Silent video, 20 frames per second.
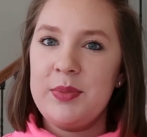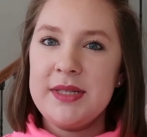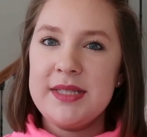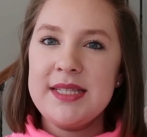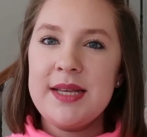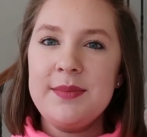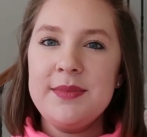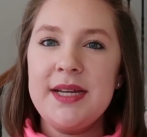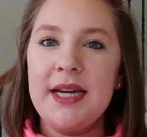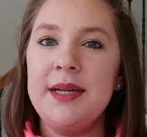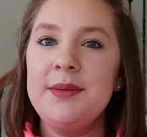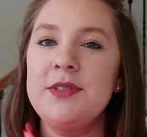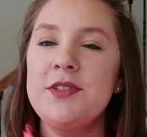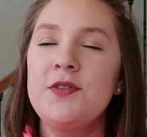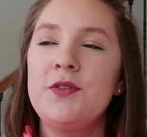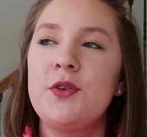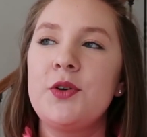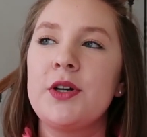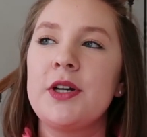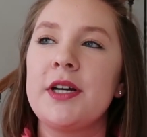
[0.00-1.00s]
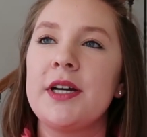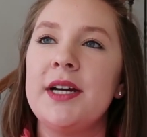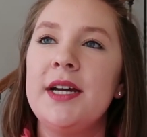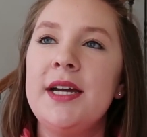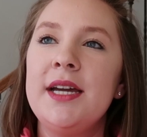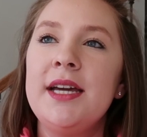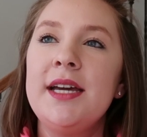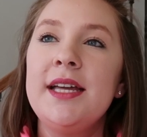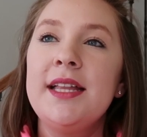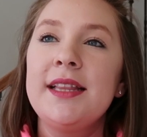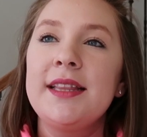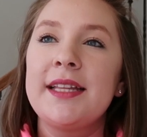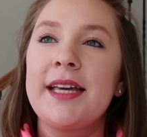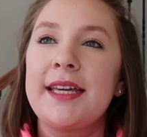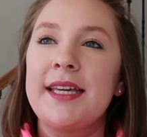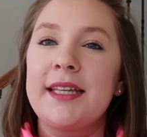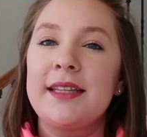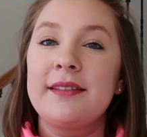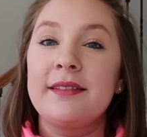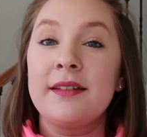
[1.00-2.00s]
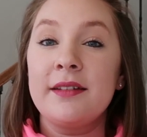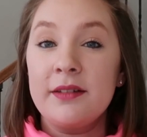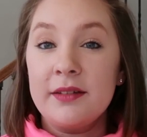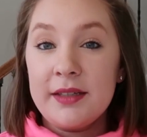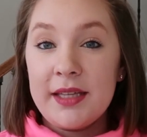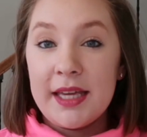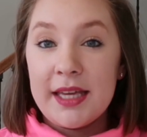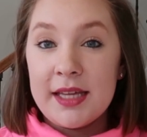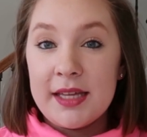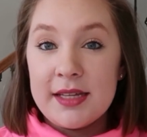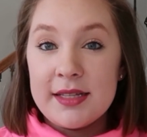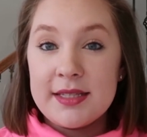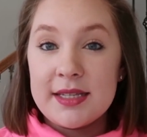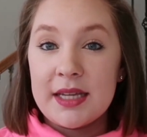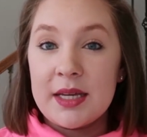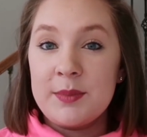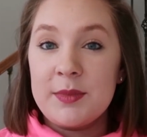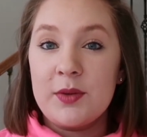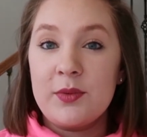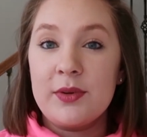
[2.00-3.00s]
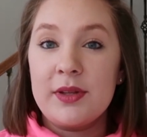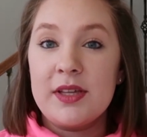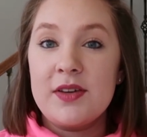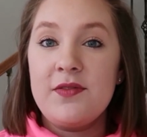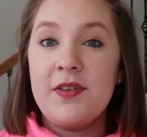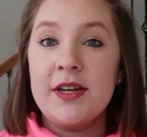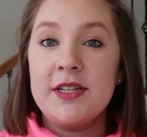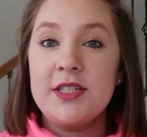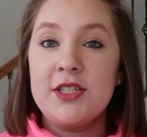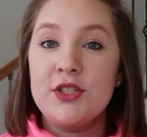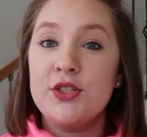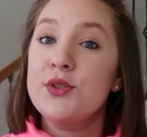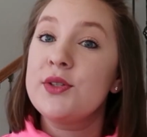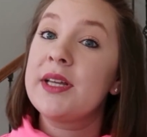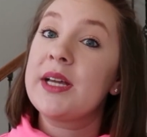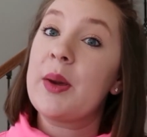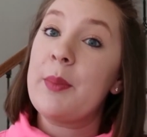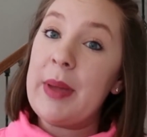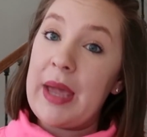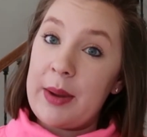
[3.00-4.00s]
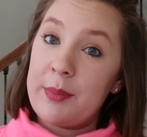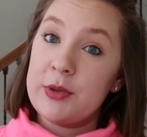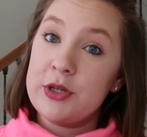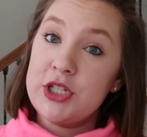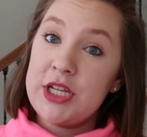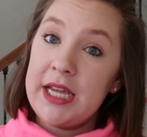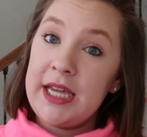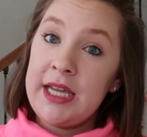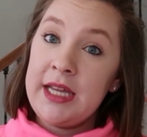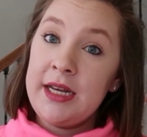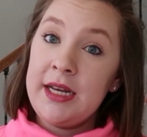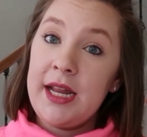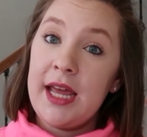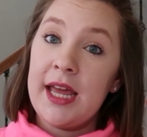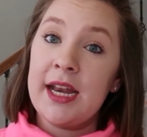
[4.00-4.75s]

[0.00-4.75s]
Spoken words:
But sometimes for like little kids, it can be really fun to do like a paper chain,